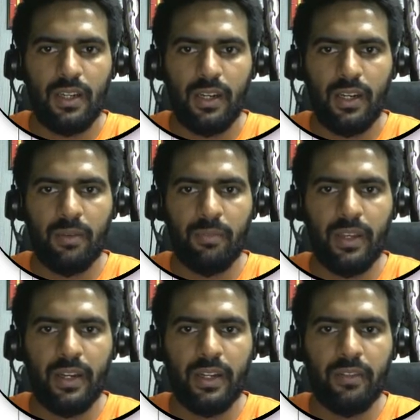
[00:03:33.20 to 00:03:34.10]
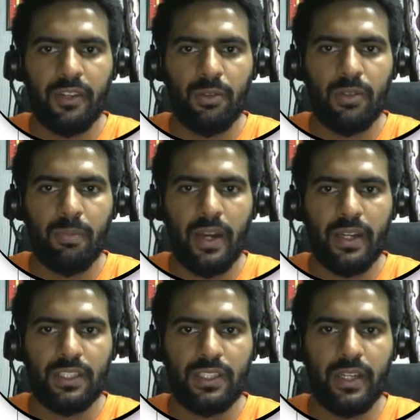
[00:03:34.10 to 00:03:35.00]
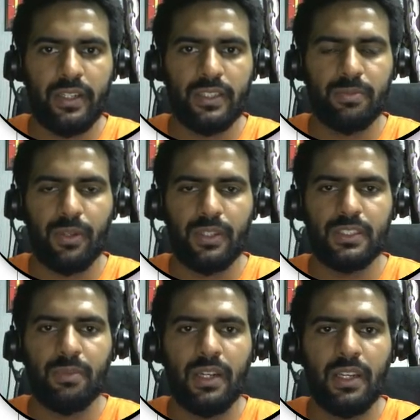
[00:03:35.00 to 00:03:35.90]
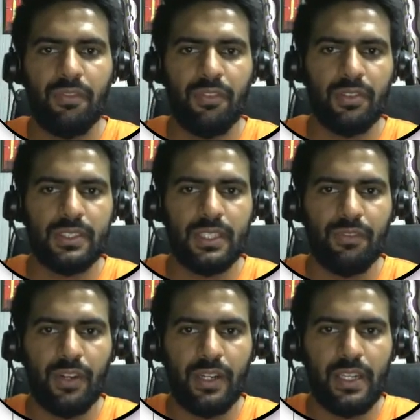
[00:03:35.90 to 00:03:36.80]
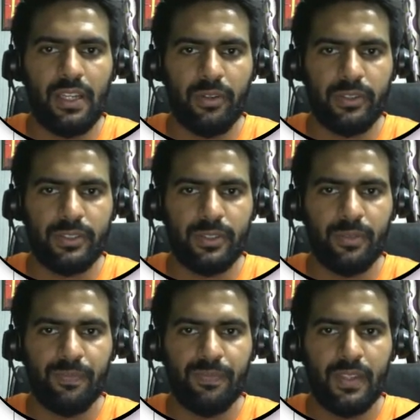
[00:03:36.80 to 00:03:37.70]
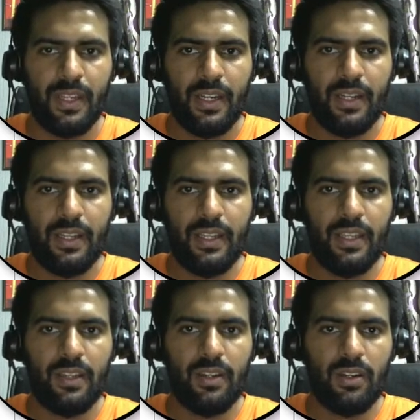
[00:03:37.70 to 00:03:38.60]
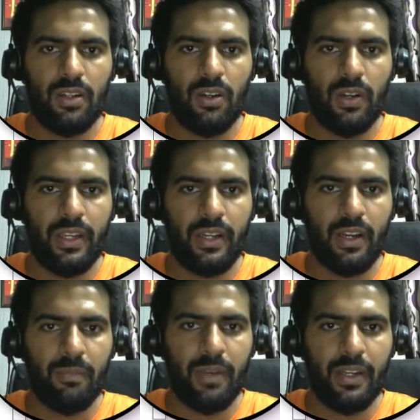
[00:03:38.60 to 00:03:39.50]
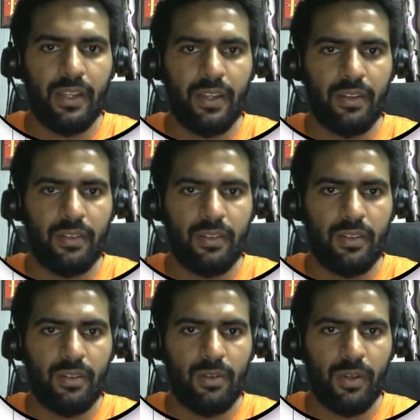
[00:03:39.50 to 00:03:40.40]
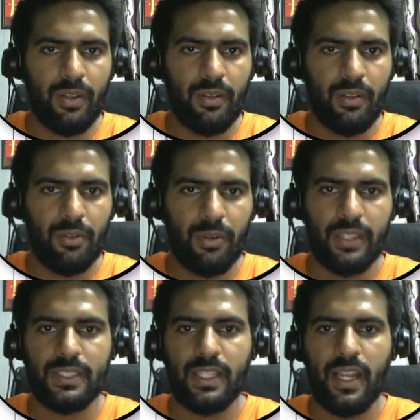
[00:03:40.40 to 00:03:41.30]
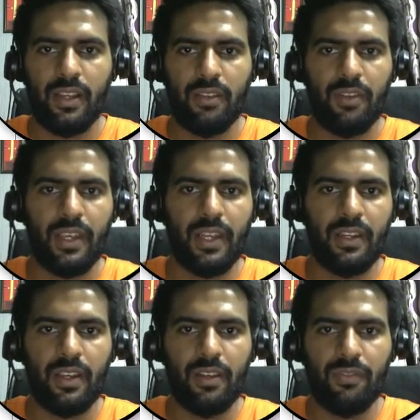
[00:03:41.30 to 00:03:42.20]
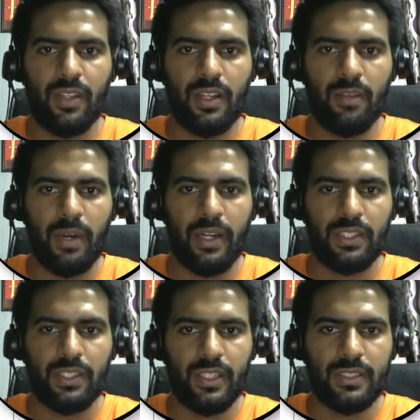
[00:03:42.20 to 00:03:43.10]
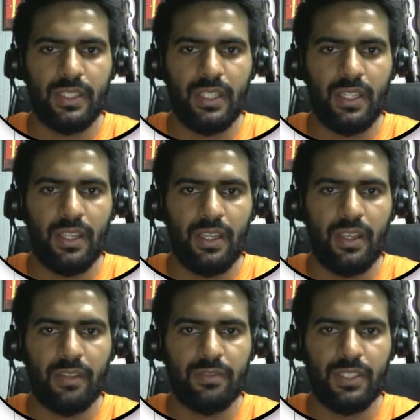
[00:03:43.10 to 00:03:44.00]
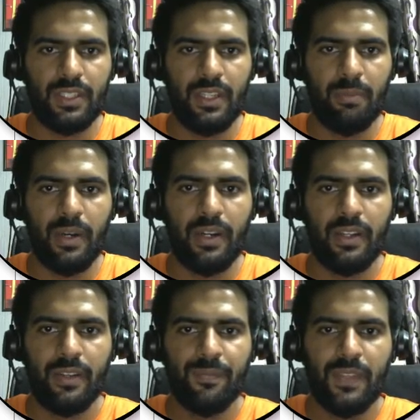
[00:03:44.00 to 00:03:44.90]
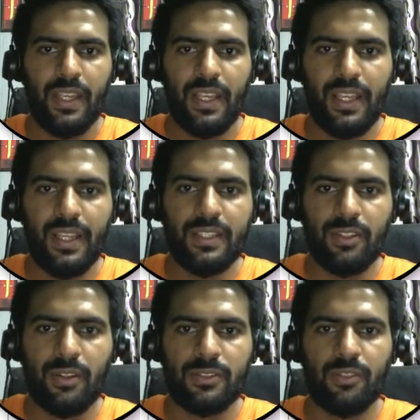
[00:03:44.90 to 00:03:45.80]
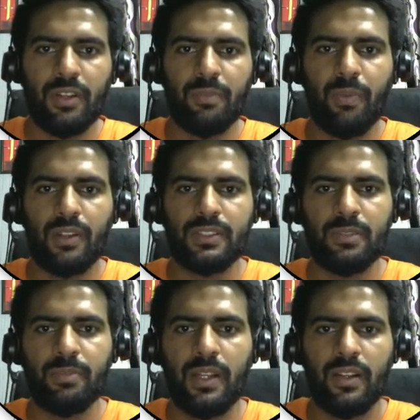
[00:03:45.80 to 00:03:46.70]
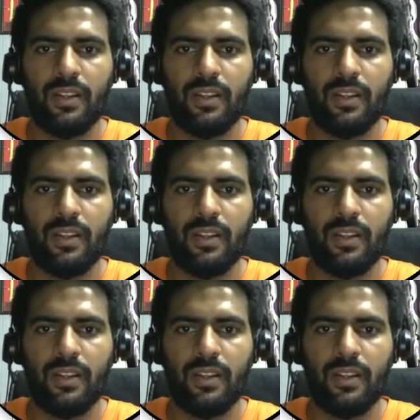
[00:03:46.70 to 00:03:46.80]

come here and we do the partition at this point. Similarly, if you see for d also, d only come at here. Okay, you can say like we can give the partition as d e f g d, but e is also one possible,